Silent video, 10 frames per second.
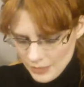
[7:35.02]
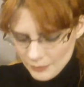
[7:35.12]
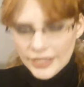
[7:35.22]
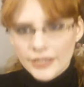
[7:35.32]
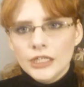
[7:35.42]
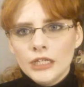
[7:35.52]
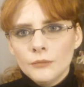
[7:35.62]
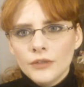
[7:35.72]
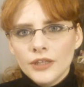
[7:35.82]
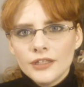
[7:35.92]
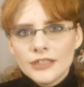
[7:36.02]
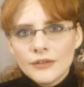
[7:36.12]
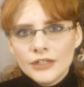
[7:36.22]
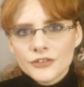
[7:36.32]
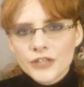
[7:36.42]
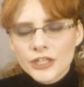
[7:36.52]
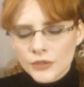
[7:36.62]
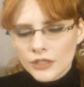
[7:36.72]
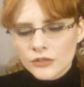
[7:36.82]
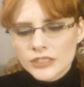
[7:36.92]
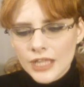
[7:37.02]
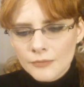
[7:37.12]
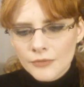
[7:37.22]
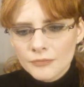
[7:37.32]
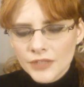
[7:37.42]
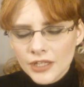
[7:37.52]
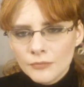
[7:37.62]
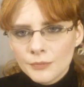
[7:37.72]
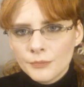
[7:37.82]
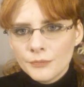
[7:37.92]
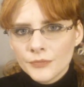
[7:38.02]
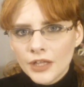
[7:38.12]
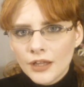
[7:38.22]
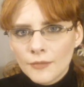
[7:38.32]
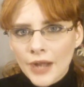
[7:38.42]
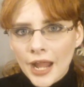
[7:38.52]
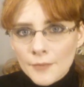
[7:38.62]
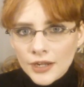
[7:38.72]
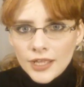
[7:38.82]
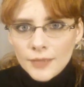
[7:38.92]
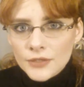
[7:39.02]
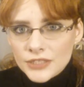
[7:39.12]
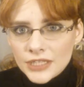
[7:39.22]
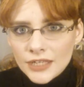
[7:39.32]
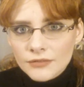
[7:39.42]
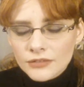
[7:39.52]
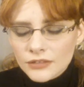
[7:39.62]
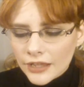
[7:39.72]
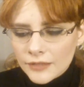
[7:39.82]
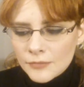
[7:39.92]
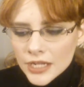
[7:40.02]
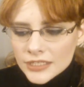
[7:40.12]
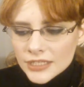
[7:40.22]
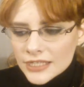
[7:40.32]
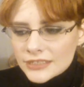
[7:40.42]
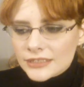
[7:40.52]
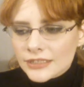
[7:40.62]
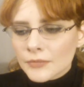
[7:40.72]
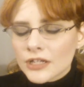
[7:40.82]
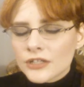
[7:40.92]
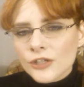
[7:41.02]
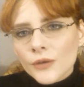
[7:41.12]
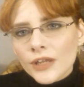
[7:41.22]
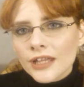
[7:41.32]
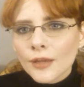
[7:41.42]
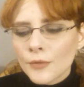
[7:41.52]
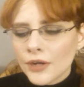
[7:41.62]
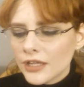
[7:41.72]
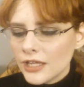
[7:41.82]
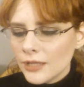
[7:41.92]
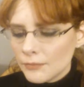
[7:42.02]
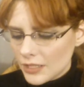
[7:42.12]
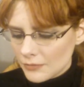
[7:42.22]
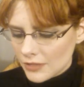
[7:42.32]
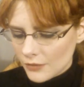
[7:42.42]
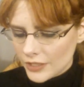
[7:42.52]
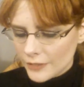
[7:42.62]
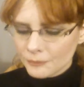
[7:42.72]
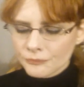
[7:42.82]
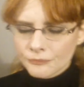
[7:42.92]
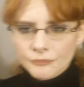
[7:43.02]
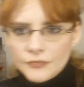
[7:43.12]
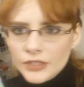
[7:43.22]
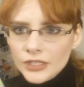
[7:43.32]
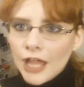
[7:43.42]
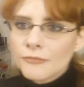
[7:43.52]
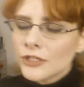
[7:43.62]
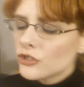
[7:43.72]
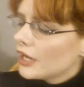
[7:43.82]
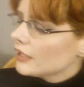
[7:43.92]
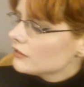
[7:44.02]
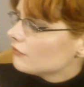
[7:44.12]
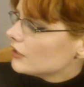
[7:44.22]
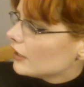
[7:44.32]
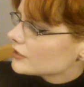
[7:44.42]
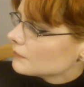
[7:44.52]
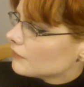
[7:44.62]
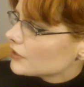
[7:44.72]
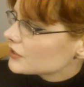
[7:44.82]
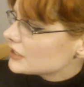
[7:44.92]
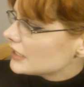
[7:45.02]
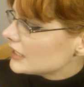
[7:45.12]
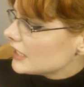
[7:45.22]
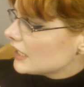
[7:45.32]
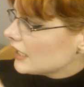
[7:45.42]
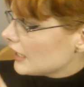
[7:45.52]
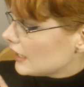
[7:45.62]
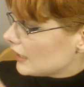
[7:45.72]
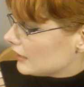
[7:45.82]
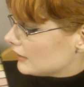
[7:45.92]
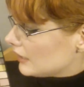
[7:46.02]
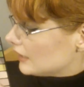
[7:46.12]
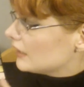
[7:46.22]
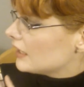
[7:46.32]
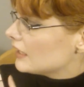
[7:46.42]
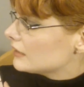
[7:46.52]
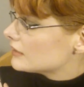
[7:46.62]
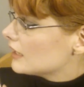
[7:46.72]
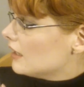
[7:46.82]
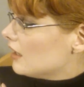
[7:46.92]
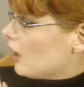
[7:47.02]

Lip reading: I'm playing it with it down here, so that's where that noise came from. But I am going to keep using it. I committed to this. I'm going to do it. I'm going to keep going. I've been trying to figure out some versatility in these.